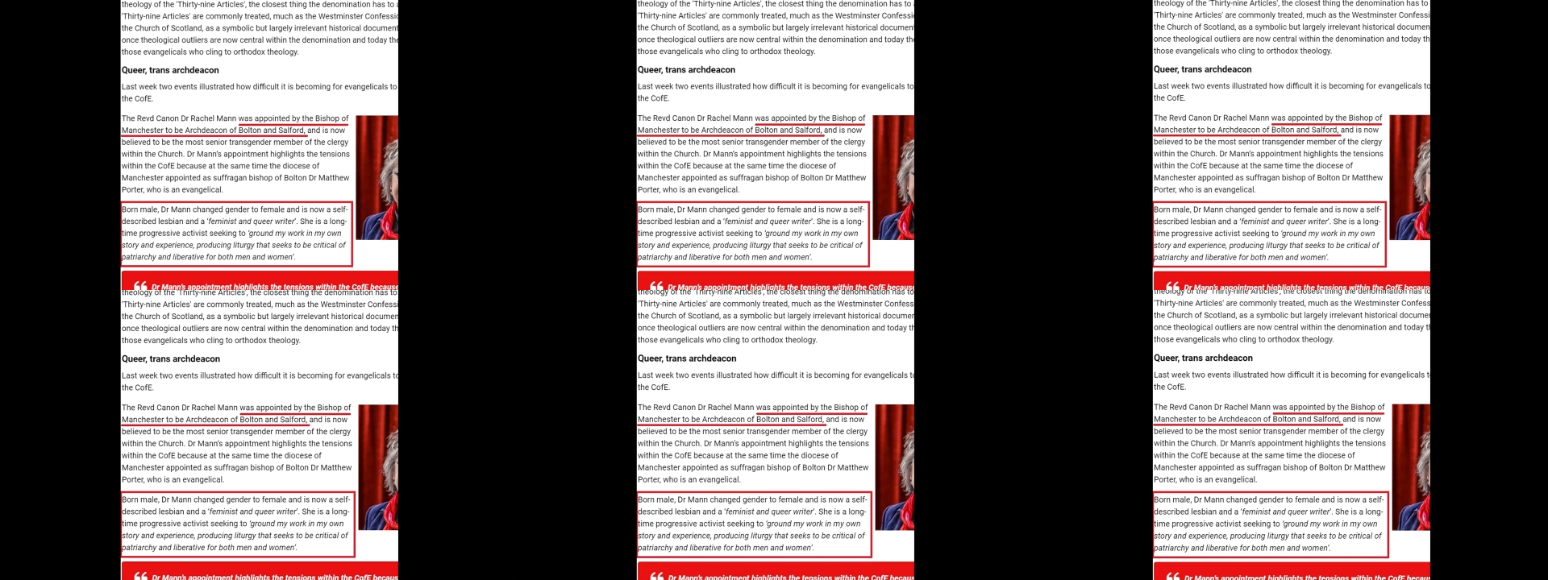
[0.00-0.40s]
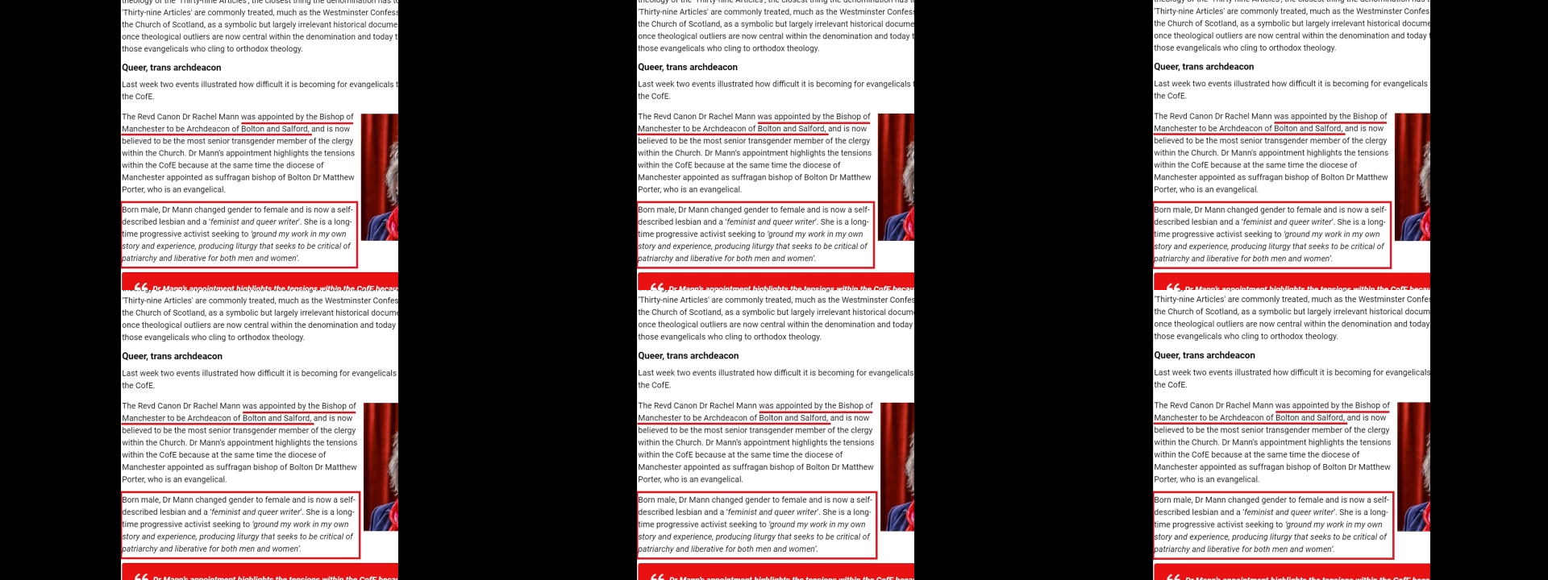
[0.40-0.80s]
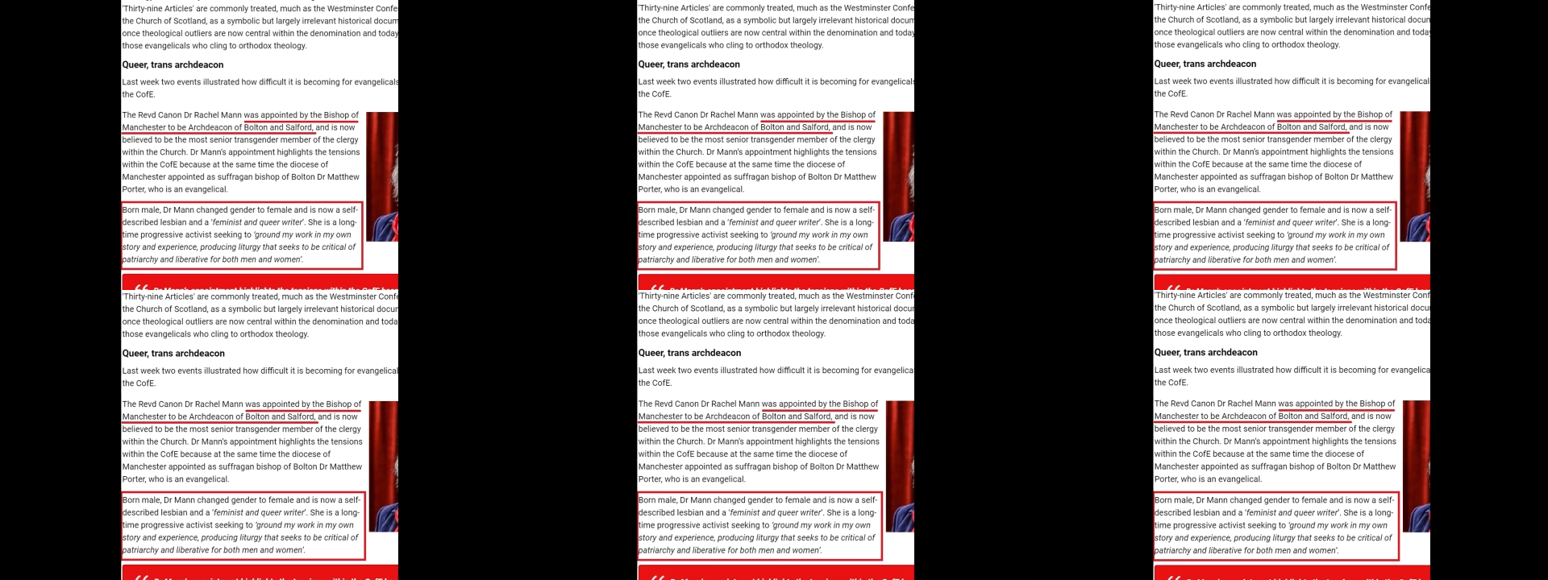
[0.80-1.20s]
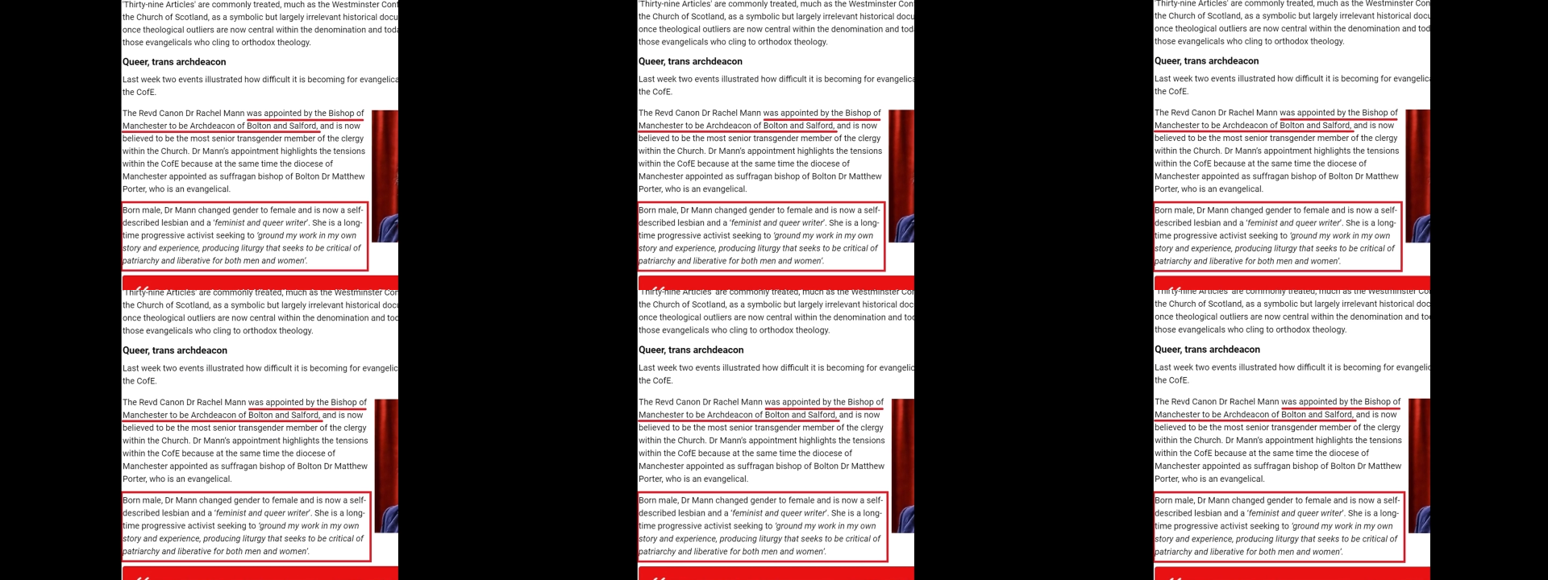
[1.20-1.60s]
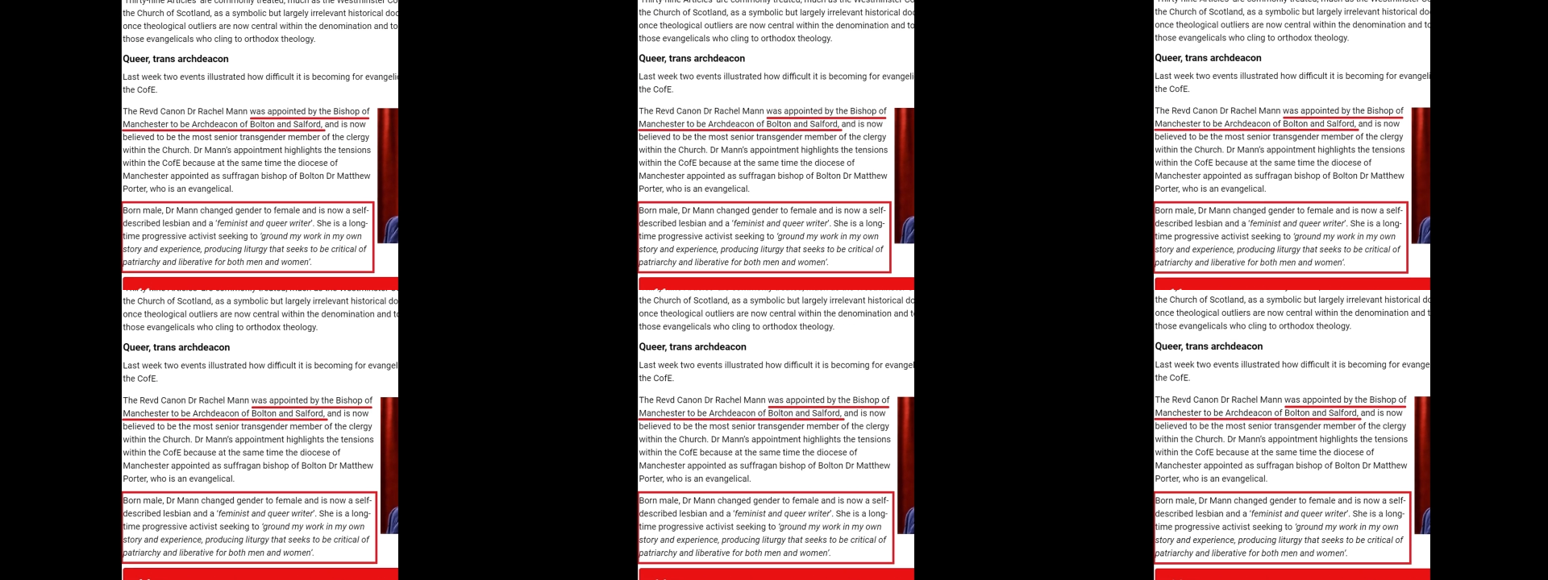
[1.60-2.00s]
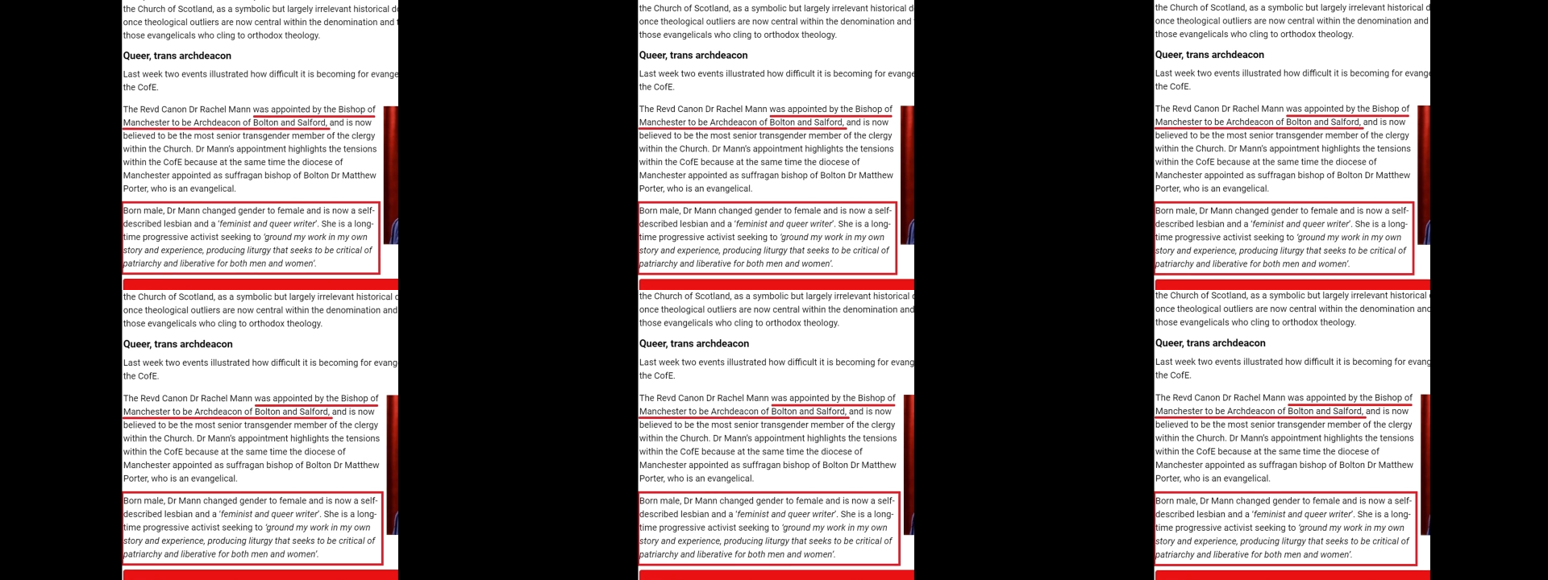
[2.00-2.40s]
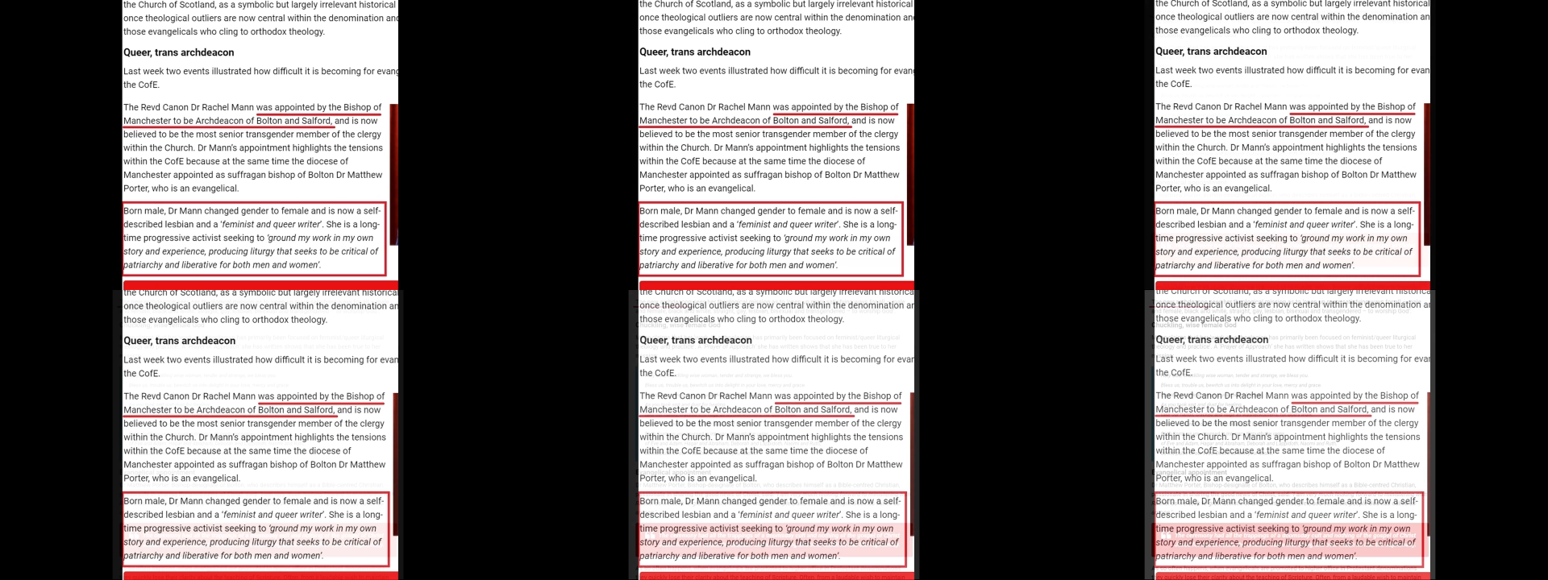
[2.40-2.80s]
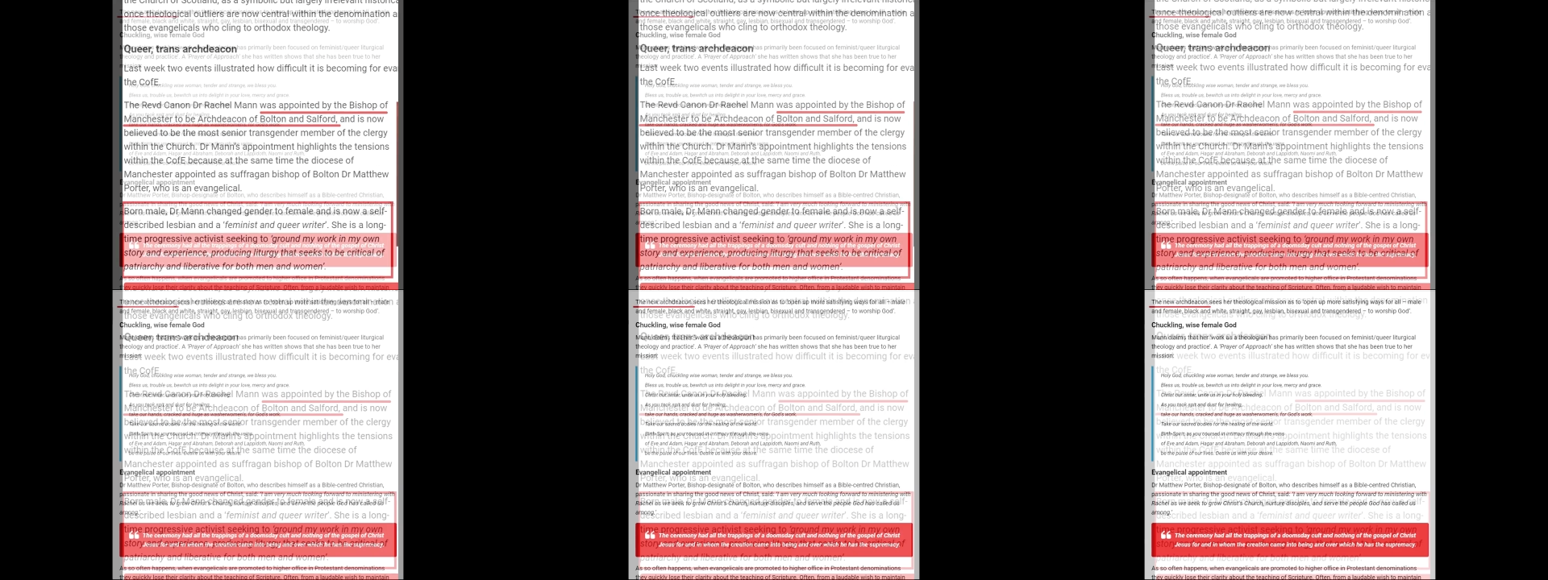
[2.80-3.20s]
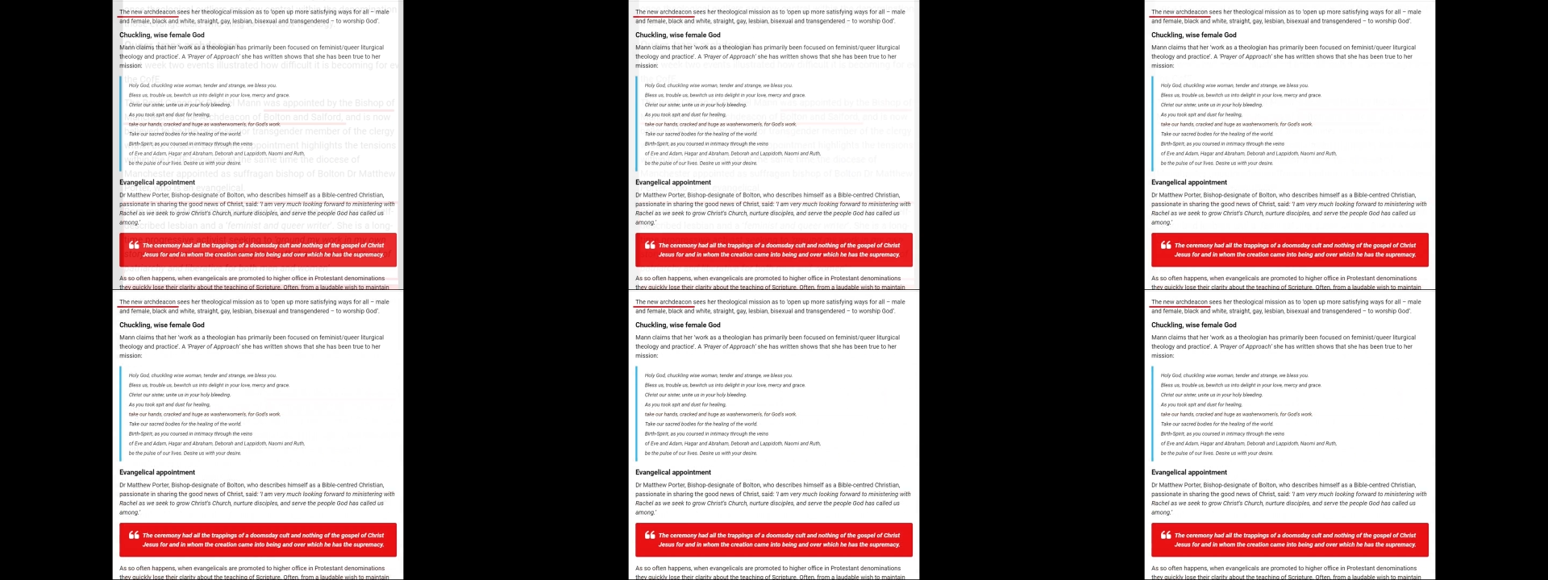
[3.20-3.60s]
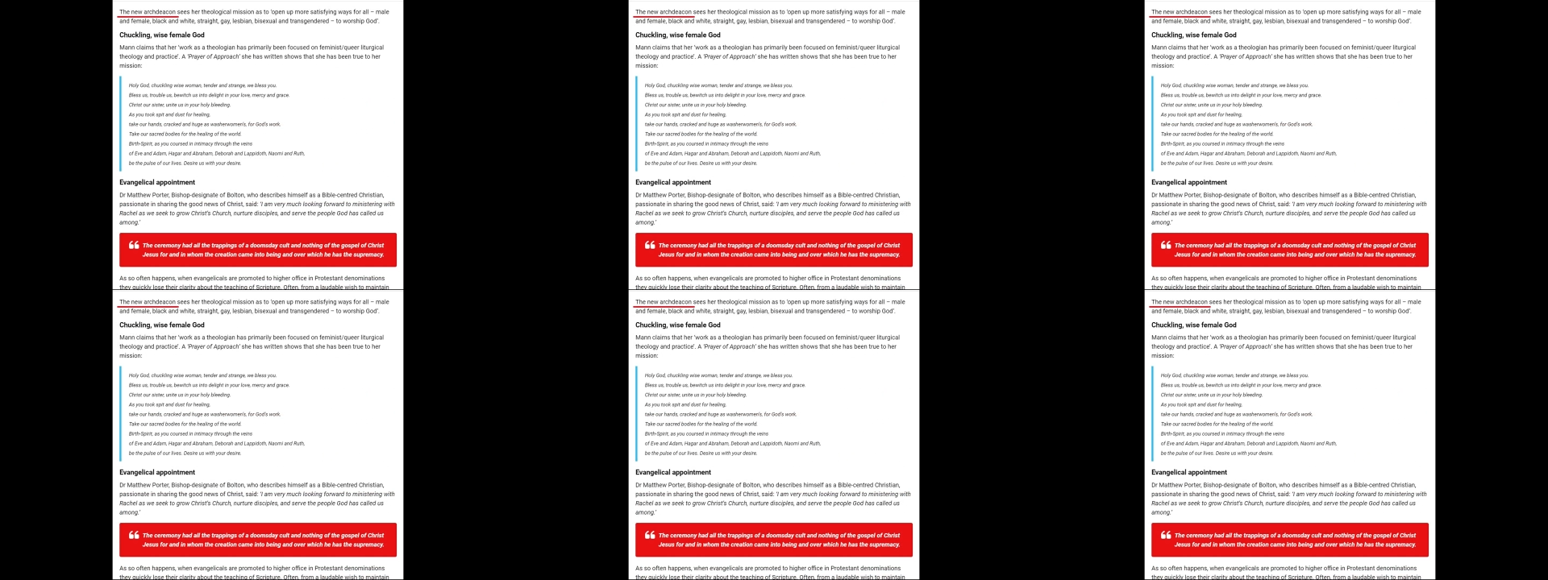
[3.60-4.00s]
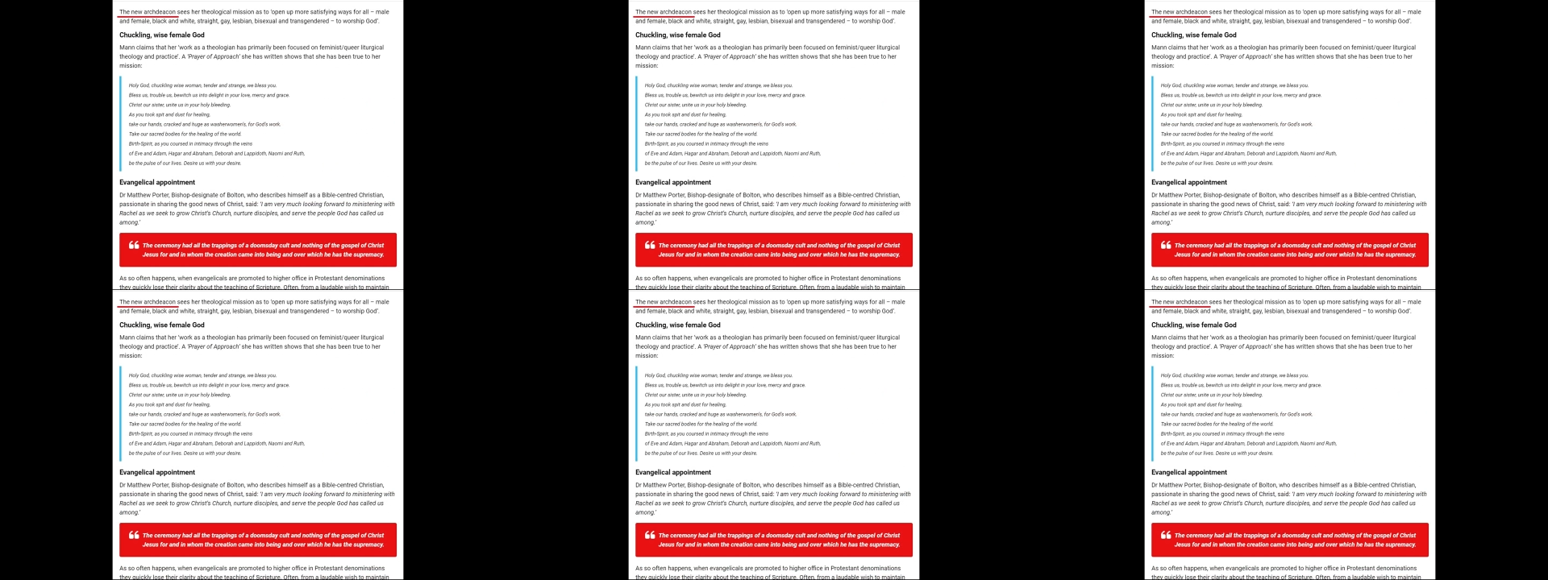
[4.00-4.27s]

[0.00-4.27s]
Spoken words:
(no speaker visible)